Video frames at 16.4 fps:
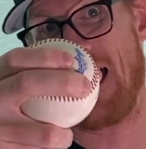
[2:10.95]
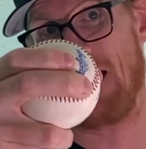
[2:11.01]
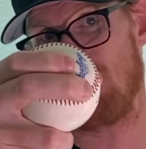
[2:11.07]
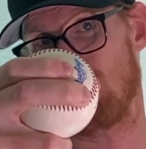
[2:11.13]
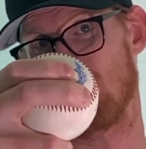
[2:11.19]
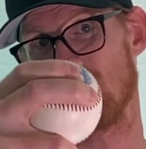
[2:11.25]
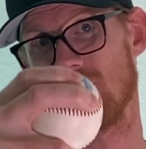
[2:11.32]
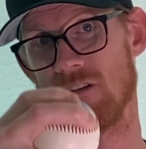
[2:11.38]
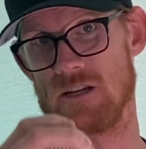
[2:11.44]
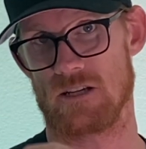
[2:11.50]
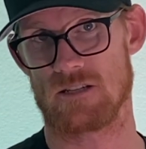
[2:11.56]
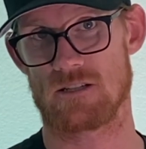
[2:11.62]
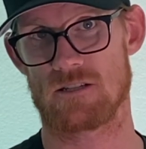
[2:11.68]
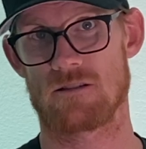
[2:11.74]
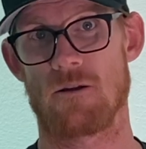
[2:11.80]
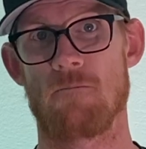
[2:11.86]
at
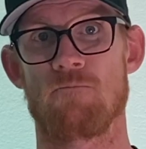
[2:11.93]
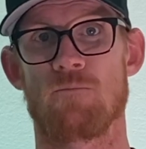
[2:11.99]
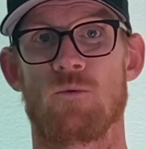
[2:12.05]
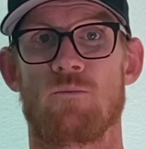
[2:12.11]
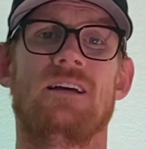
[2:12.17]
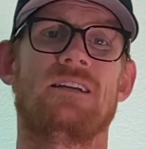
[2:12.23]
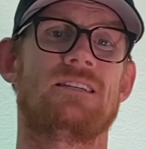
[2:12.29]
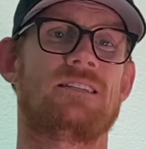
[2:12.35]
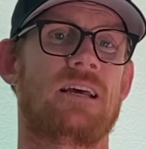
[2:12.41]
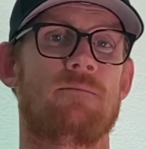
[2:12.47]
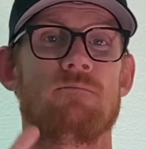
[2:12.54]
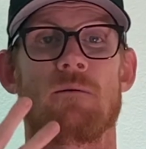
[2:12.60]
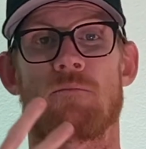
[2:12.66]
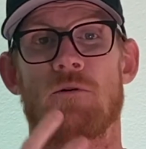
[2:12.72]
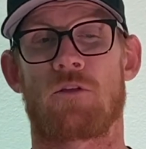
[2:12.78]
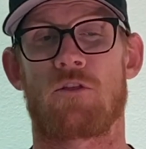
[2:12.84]
release. Tip
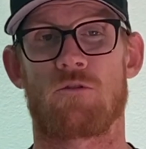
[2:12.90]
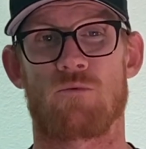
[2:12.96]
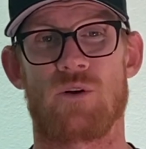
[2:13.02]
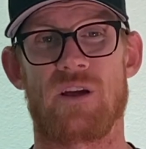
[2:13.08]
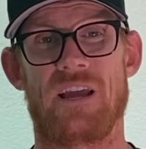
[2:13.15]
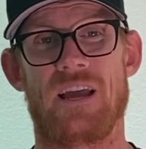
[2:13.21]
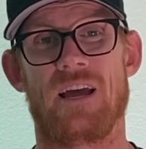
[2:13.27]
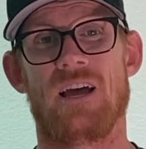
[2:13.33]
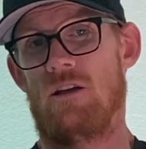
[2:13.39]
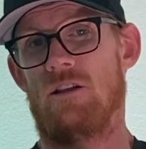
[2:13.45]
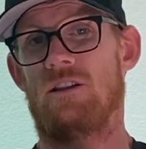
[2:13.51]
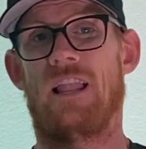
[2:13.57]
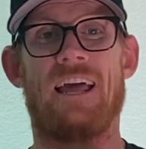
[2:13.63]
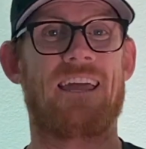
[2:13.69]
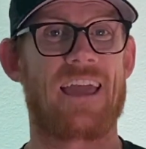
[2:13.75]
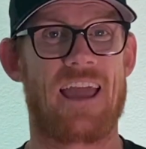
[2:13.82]
number 3.
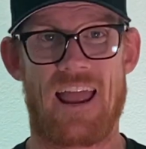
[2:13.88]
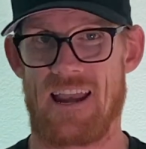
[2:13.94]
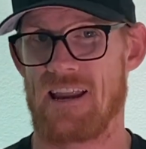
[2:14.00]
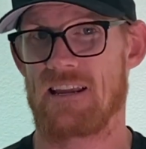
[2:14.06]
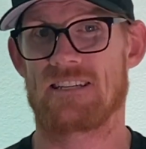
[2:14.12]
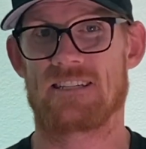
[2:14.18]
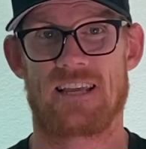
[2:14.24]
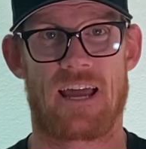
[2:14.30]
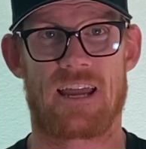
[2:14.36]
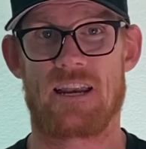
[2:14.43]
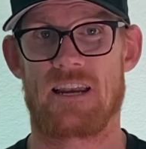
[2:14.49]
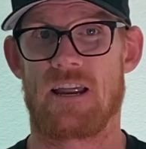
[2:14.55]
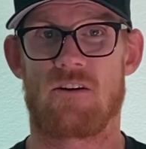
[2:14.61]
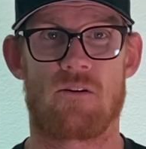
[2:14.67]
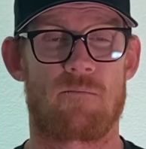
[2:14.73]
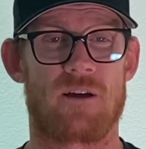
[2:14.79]
Like any
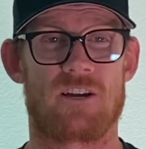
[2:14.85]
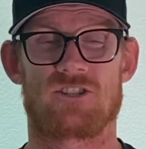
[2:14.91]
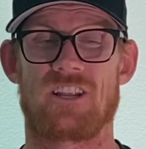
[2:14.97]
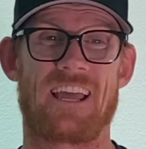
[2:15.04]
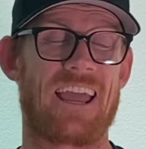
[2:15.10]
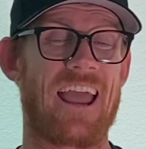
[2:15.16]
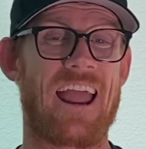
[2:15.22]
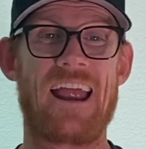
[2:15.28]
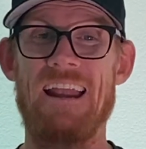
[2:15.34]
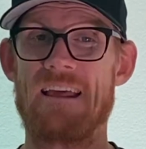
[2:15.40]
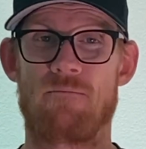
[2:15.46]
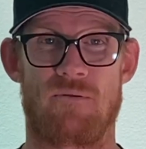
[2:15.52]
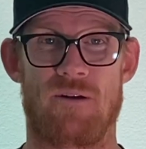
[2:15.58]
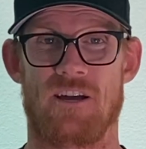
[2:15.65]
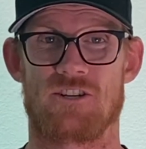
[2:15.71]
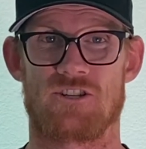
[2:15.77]
secondary pitch, like any
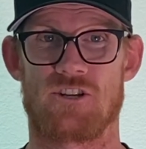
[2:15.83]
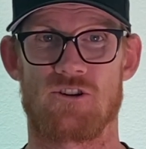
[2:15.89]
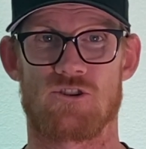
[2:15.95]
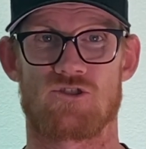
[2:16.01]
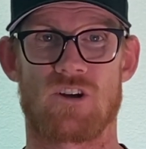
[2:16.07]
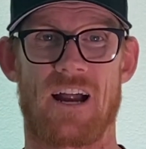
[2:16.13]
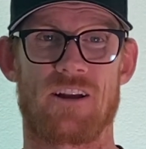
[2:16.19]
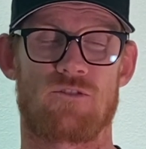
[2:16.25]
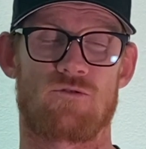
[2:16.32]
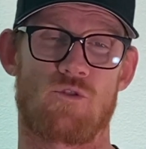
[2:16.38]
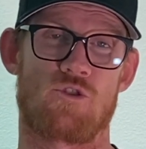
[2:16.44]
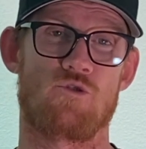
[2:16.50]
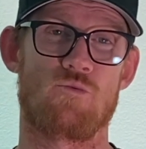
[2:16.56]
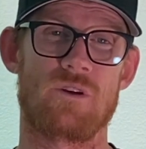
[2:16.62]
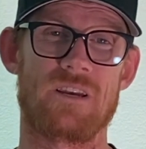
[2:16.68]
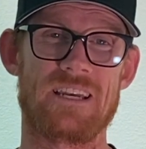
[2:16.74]
pitch that you're trying to throw,
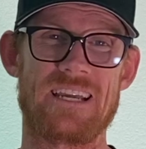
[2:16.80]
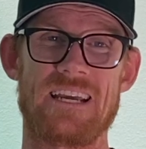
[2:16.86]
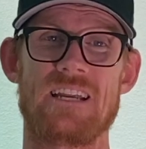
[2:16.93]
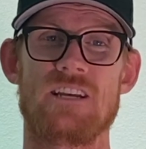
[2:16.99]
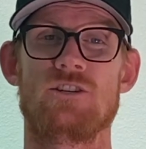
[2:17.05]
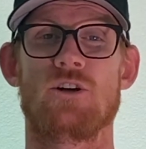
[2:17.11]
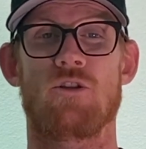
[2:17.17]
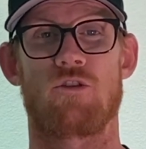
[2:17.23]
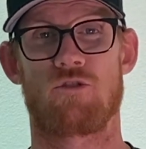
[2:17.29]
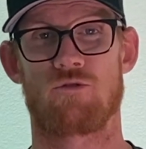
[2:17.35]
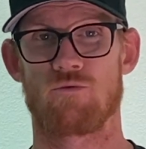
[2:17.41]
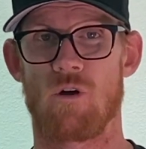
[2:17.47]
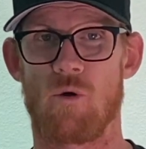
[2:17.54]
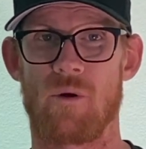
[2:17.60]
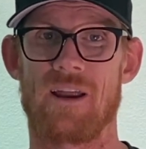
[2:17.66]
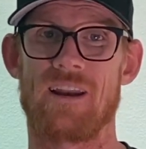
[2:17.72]
you need to
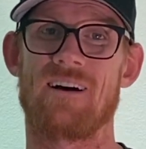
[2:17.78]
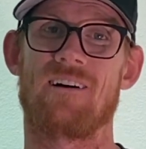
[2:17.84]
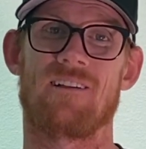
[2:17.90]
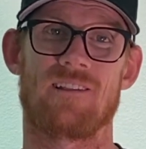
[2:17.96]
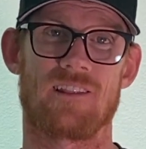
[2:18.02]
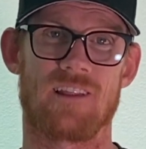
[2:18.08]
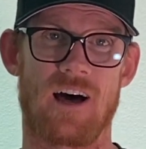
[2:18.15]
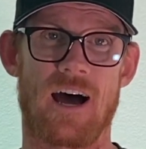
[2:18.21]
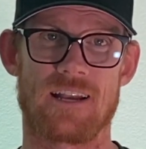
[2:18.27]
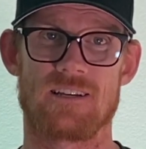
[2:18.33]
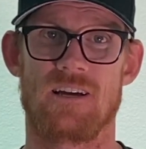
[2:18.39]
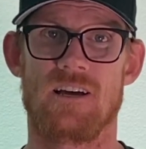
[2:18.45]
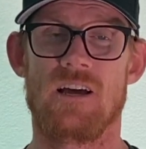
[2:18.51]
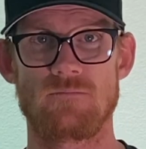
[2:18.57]
throw it a lot.